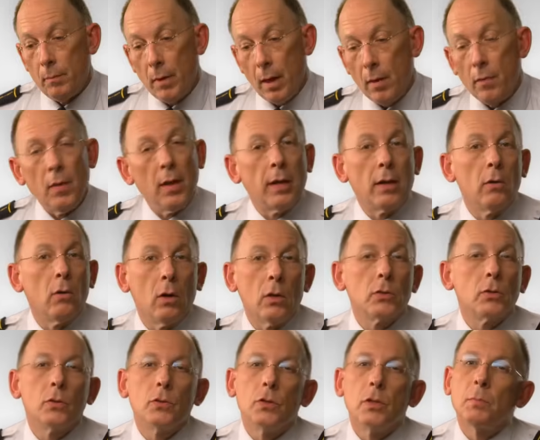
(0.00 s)
And they can
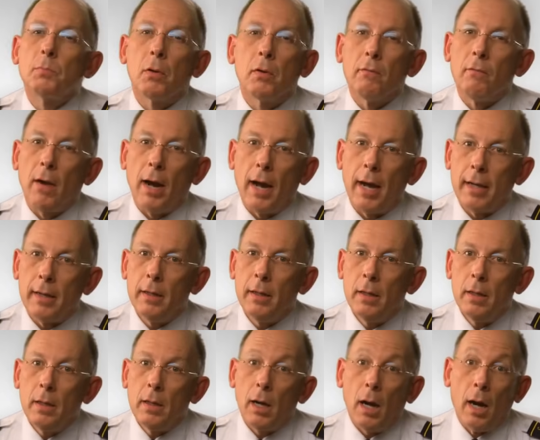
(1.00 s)
also just provide
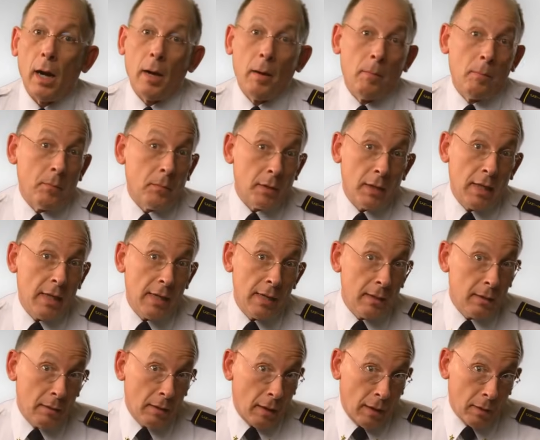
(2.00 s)
key
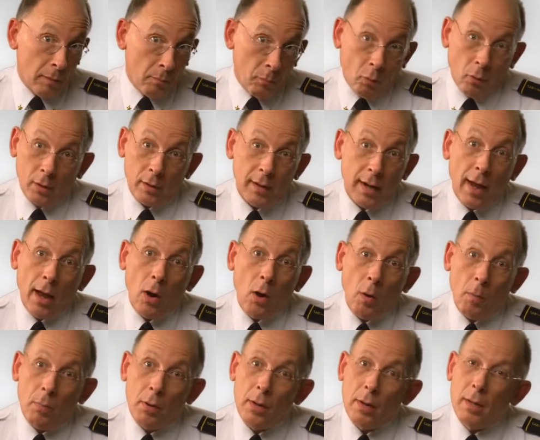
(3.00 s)
and important
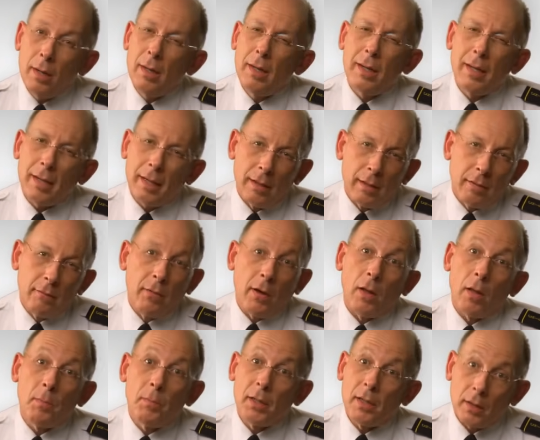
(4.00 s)
help in
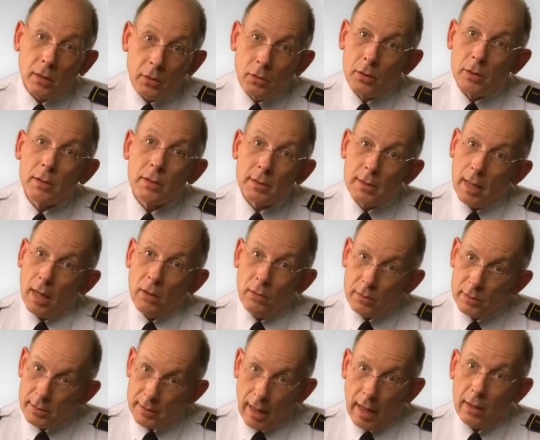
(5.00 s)
developing a good, sound,
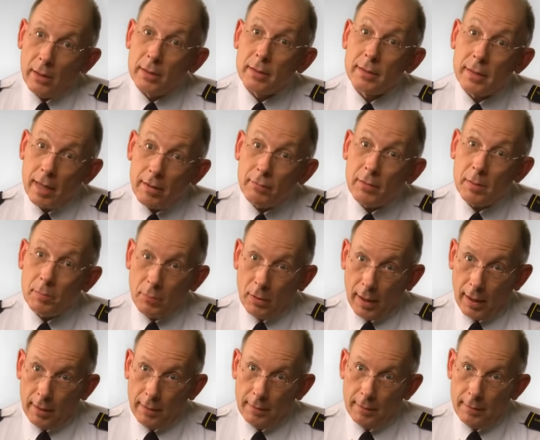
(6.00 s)
solid safety
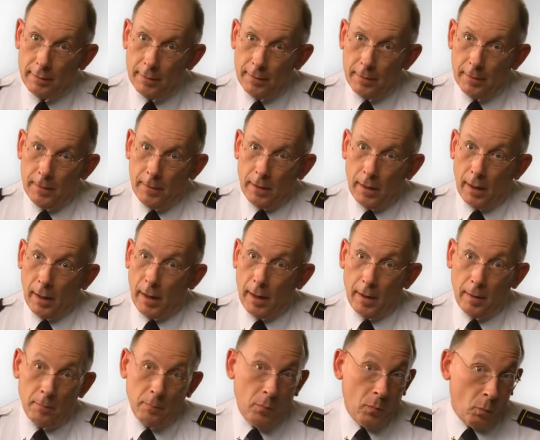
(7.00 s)
plan,
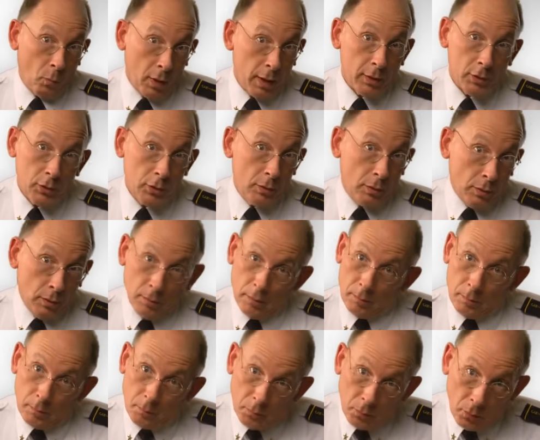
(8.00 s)
which
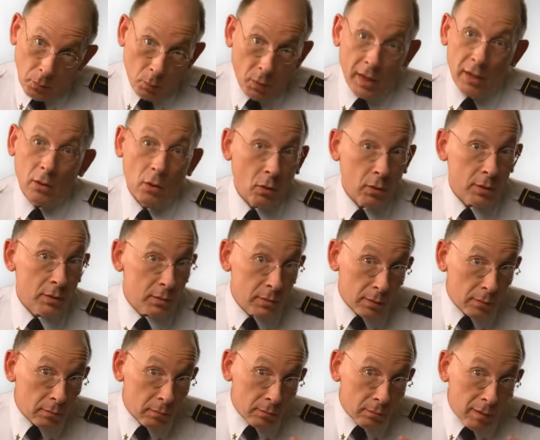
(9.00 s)
we know is
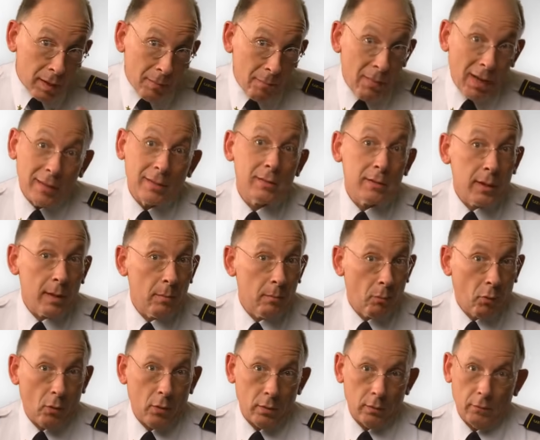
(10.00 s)
immensely
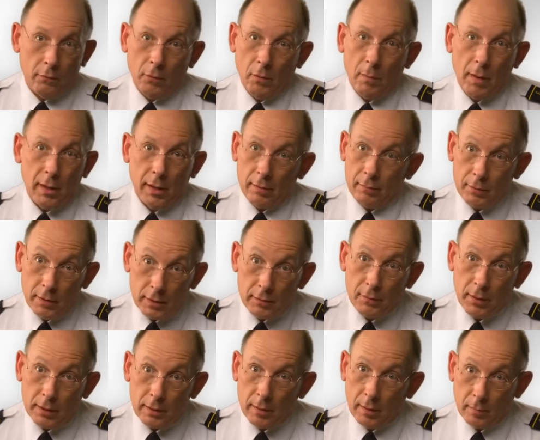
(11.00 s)
important for many of these
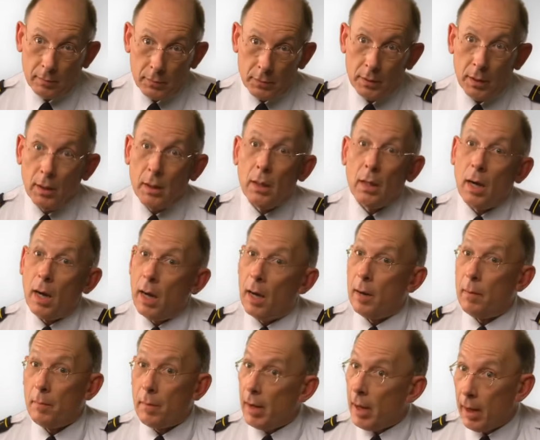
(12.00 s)
victims
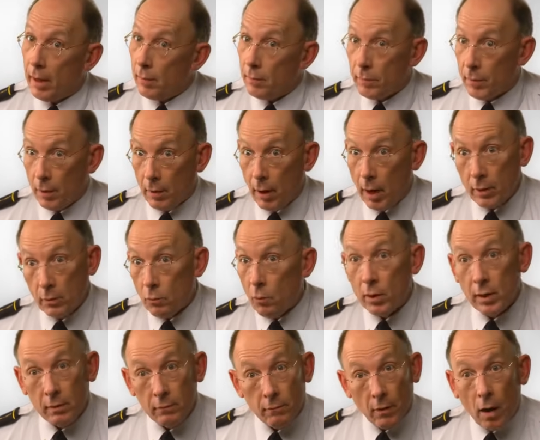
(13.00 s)
and their
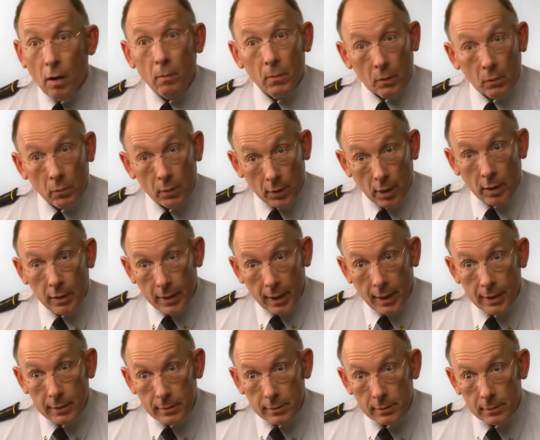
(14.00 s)
ongoing involvement with our
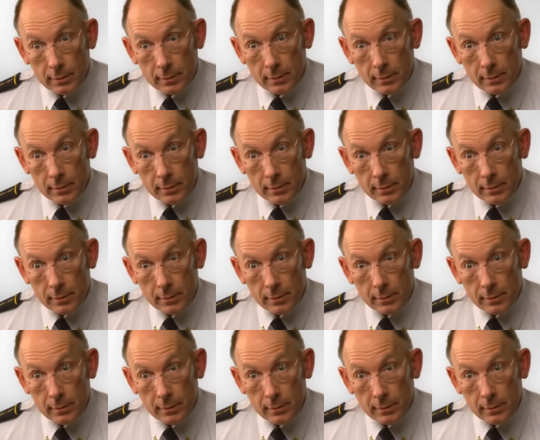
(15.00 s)
cases.